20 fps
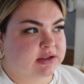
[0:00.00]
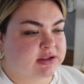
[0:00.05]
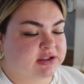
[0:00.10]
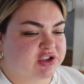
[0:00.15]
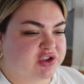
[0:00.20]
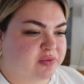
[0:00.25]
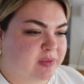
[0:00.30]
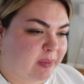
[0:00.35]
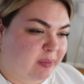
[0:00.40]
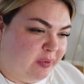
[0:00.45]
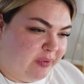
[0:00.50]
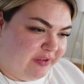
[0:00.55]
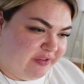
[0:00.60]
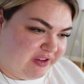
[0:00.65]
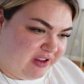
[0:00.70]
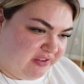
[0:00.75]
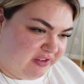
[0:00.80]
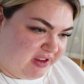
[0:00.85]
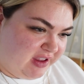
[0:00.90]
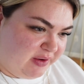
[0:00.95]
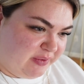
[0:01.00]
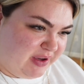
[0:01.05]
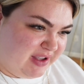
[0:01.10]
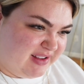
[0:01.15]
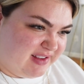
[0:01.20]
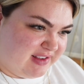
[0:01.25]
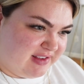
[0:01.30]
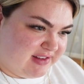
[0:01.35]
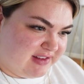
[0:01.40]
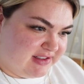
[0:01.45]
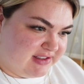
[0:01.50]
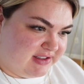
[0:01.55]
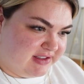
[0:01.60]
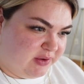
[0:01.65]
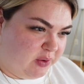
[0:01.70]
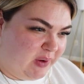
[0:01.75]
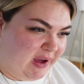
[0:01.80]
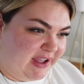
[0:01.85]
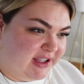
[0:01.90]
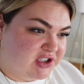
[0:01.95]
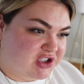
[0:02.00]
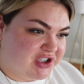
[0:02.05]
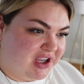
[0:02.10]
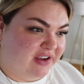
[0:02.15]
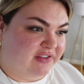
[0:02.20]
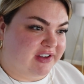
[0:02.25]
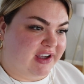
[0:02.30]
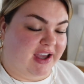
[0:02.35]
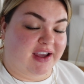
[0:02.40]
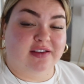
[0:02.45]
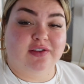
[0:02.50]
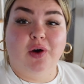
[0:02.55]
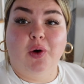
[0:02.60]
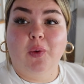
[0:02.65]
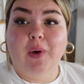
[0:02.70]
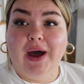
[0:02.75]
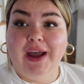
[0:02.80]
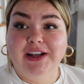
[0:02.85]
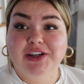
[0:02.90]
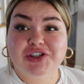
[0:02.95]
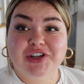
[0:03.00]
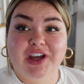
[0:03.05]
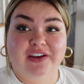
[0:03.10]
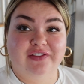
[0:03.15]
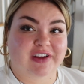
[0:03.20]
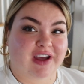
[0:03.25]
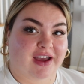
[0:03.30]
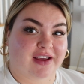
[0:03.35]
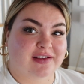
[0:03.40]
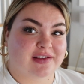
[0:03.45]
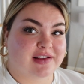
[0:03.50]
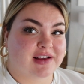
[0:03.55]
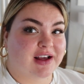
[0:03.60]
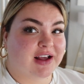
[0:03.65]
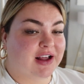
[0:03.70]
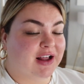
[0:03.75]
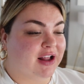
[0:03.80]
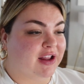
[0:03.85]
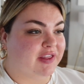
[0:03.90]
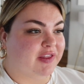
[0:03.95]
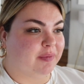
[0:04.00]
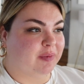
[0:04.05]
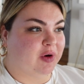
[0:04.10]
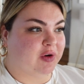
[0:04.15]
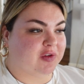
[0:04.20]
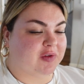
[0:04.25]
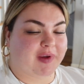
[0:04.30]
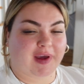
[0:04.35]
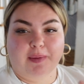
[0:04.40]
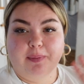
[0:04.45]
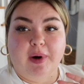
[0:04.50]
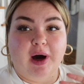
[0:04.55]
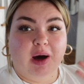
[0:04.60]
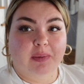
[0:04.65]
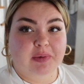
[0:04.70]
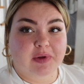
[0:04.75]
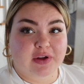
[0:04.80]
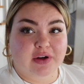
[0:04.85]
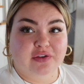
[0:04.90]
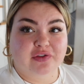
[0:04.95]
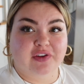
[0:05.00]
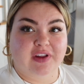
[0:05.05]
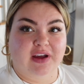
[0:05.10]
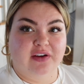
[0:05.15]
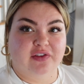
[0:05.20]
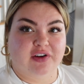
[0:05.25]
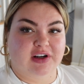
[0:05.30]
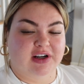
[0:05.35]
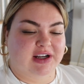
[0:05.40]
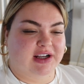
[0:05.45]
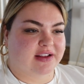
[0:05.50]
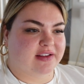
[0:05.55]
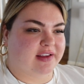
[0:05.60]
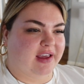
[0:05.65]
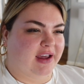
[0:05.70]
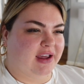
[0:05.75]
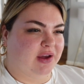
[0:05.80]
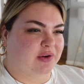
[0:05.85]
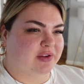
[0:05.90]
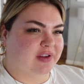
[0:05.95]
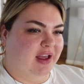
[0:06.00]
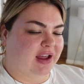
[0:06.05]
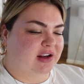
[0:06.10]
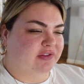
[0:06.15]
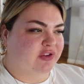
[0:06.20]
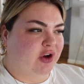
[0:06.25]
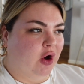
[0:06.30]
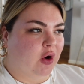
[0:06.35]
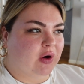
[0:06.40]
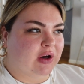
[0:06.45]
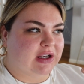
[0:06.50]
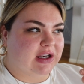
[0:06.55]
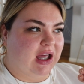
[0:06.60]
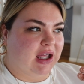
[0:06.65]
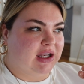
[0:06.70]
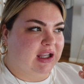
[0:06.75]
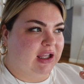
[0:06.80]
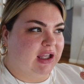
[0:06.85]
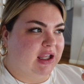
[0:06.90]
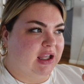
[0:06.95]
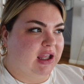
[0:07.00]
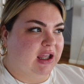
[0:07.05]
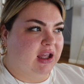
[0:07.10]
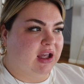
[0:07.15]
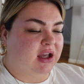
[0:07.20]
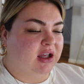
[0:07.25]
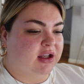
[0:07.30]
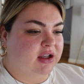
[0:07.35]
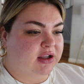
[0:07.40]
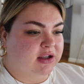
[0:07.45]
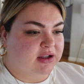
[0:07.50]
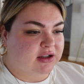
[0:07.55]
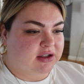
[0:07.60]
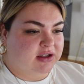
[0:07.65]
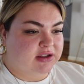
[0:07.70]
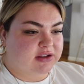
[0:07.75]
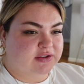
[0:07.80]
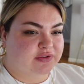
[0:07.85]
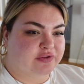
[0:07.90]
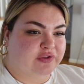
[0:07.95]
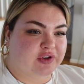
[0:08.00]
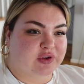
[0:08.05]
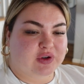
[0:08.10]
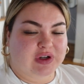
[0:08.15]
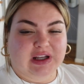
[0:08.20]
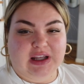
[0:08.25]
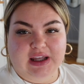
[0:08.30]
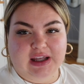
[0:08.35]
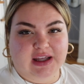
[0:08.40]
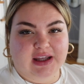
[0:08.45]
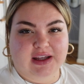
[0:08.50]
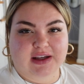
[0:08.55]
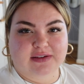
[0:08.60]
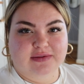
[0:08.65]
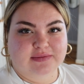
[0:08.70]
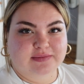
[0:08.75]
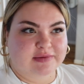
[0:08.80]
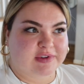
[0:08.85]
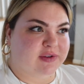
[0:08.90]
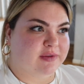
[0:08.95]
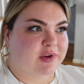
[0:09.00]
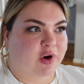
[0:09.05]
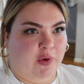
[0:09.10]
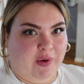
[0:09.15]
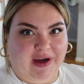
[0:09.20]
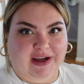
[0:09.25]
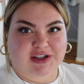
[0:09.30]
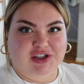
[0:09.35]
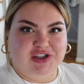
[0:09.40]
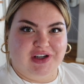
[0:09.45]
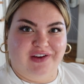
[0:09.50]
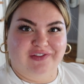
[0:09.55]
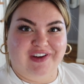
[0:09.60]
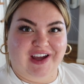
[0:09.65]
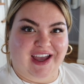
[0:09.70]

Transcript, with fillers: do you remember what flavor that was? Hawaiian shaved ice. Hawaiian shaved ice. The most like popular flavor. It's like, it was kind of coconutty, fruity, Hawaiian shaved